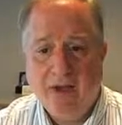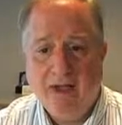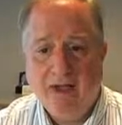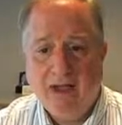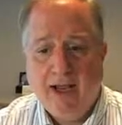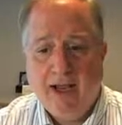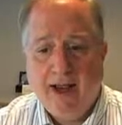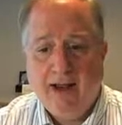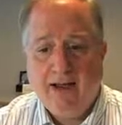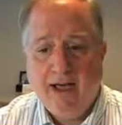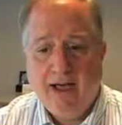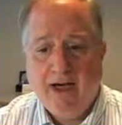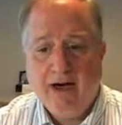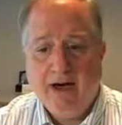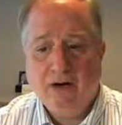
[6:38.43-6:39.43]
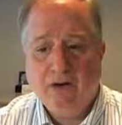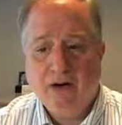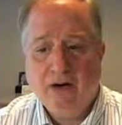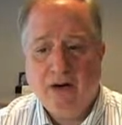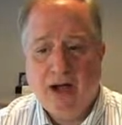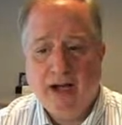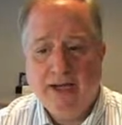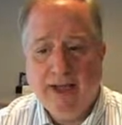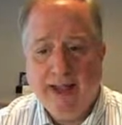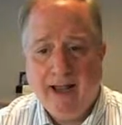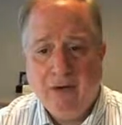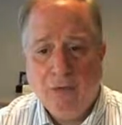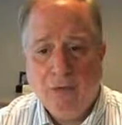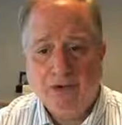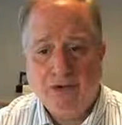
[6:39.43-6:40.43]
And here, again,
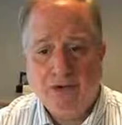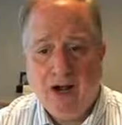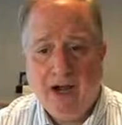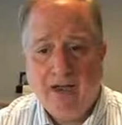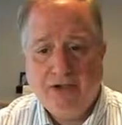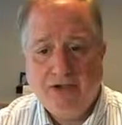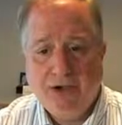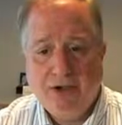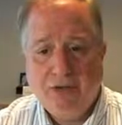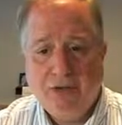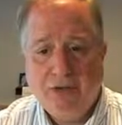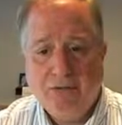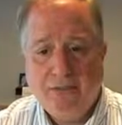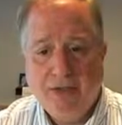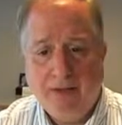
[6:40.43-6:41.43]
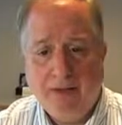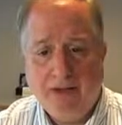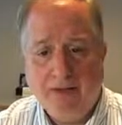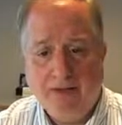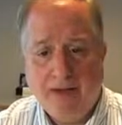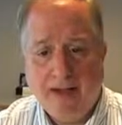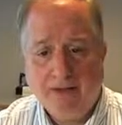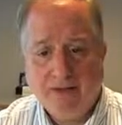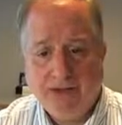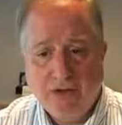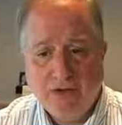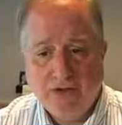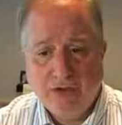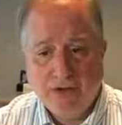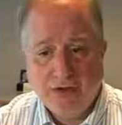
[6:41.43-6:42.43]
we're trying to maybe allow
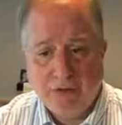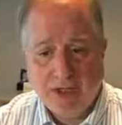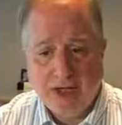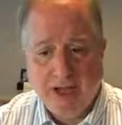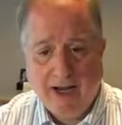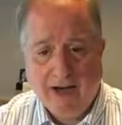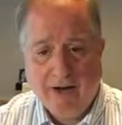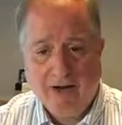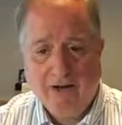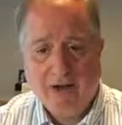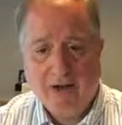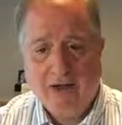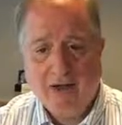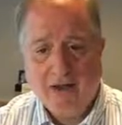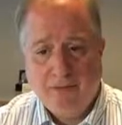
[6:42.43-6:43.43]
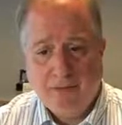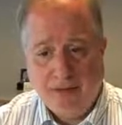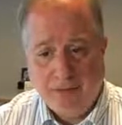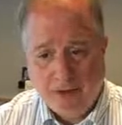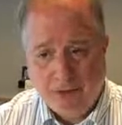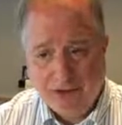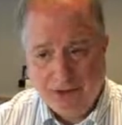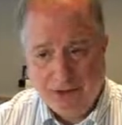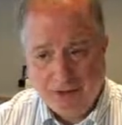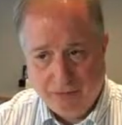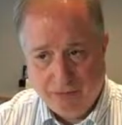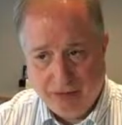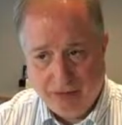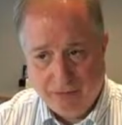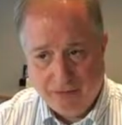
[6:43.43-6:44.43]
CO2 to be higher, maybe using
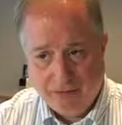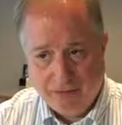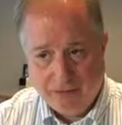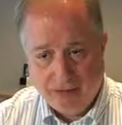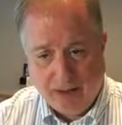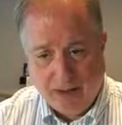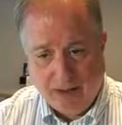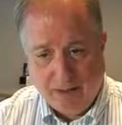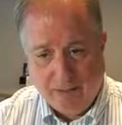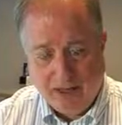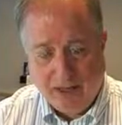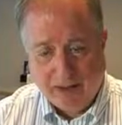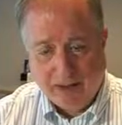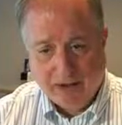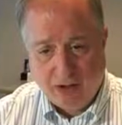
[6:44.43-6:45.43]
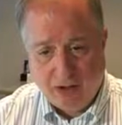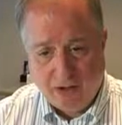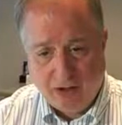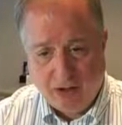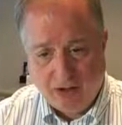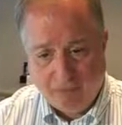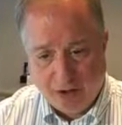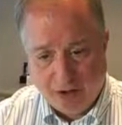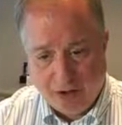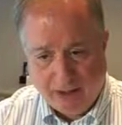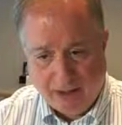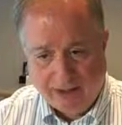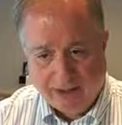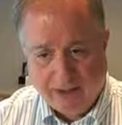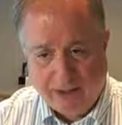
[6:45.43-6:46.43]
intermittent mannitol or hypertonic
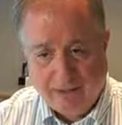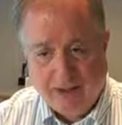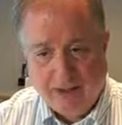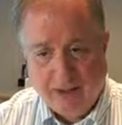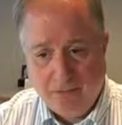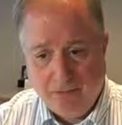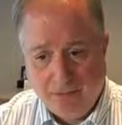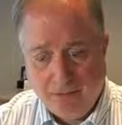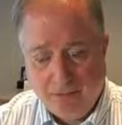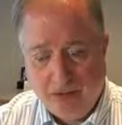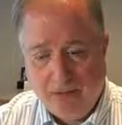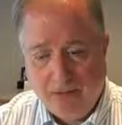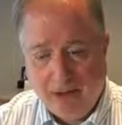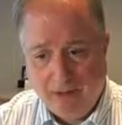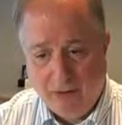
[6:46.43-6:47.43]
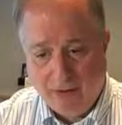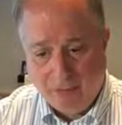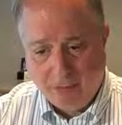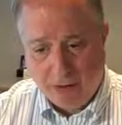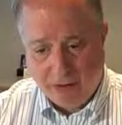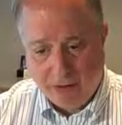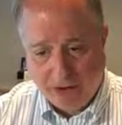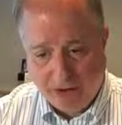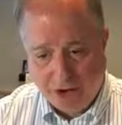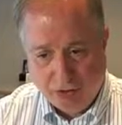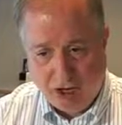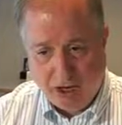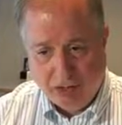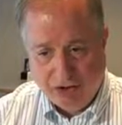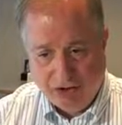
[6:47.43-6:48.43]
saline, allowing the brain tissue
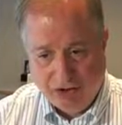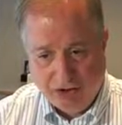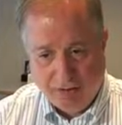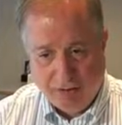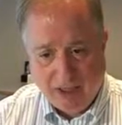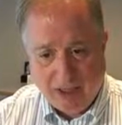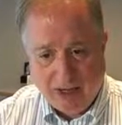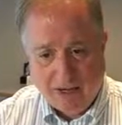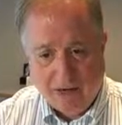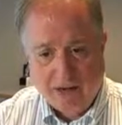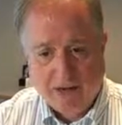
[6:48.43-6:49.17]
oxygen to be higher,